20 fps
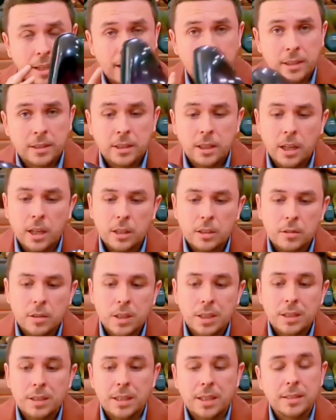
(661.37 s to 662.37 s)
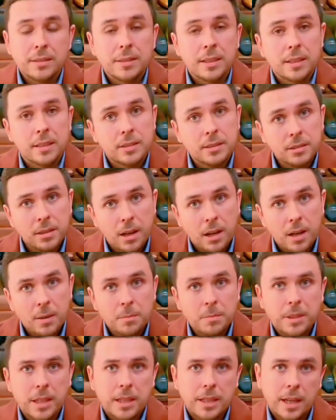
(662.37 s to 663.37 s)
hand coloring, that takes
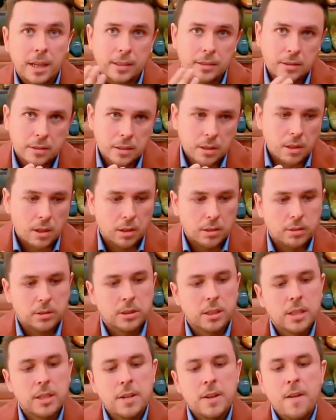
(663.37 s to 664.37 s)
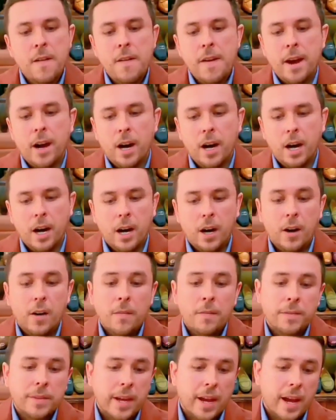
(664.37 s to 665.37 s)
time, that adds to cost.
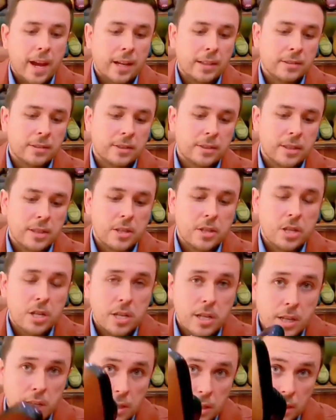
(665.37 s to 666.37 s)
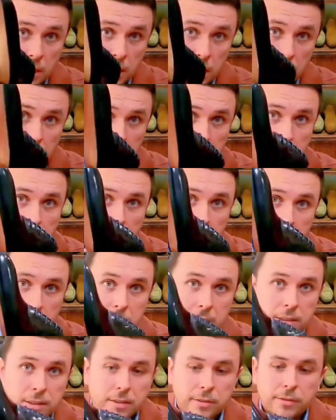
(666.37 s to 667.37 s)
The hand stitch here, again,
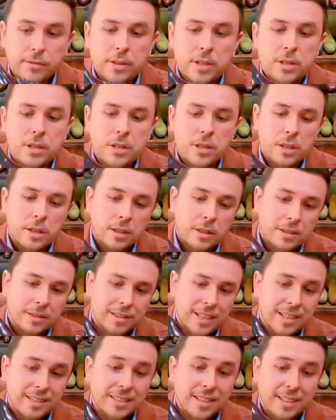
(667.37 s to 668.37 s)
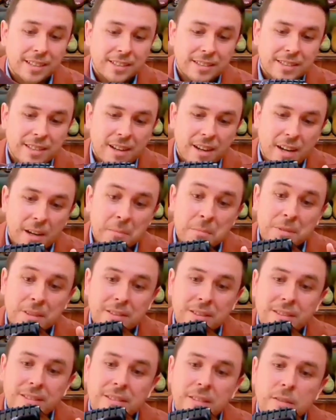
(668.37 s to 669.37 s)
is a feature that takes time.
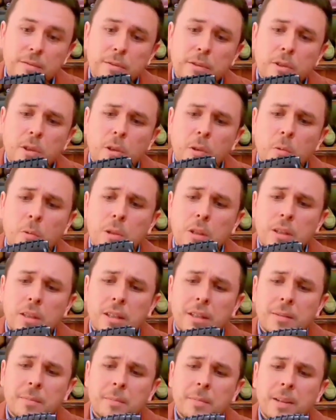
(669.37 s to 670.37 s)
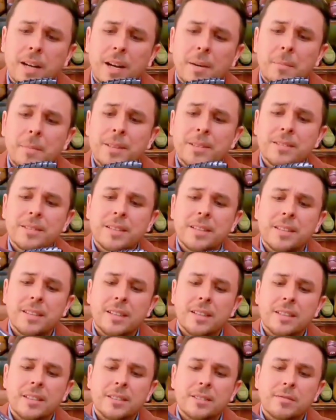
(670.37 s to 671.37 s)
This is difficult work, and I must say
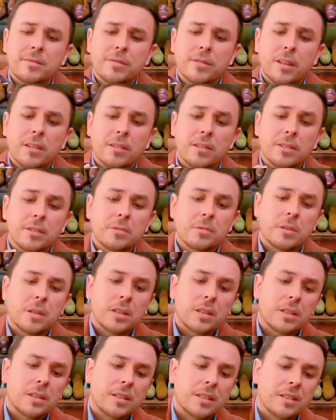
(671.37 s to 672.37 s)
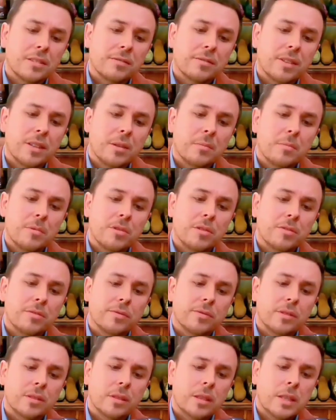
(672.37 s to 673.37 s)
it is flawless work. It's very
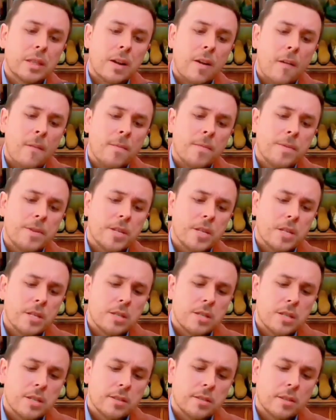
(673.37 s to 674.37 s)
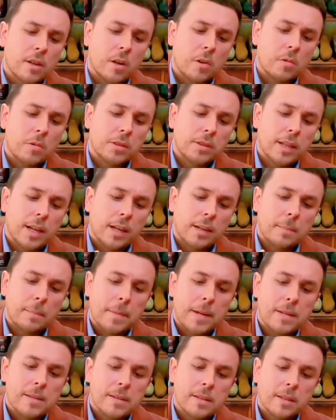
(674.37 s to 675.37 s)
beautiful. G&G has always had
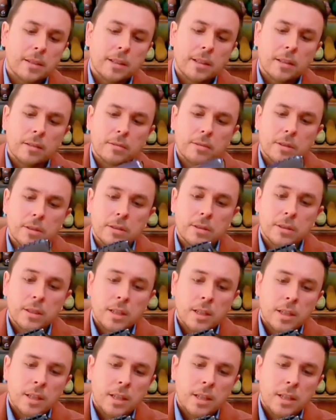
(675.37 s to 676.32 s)
amazing closers.